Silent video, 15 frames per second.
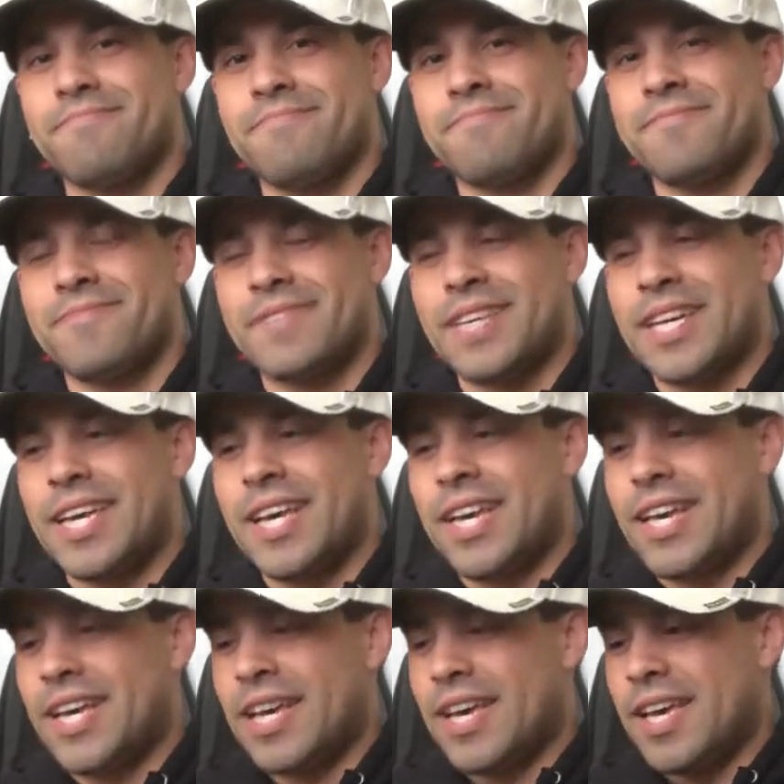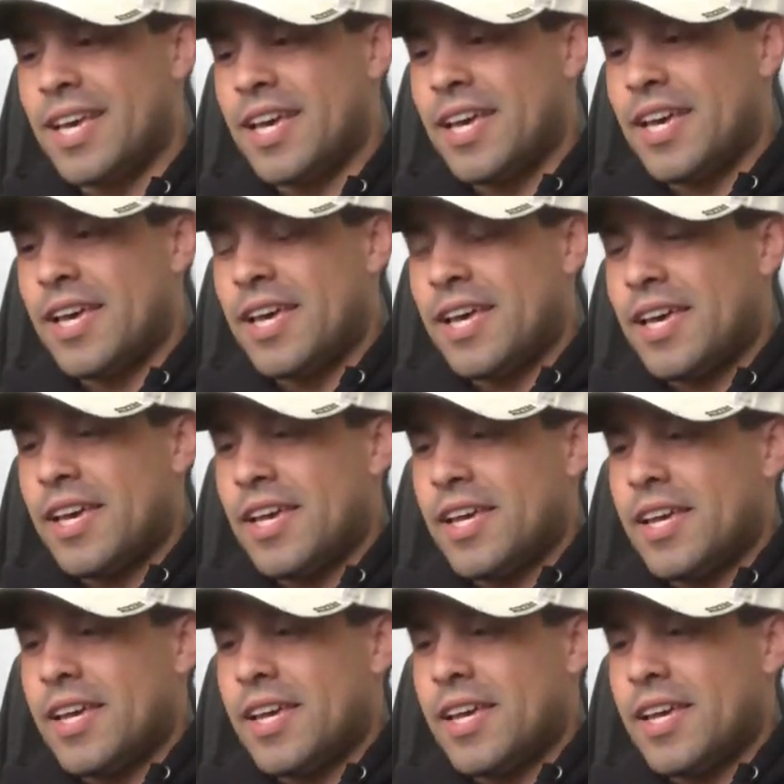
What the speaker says: Nobody speaks.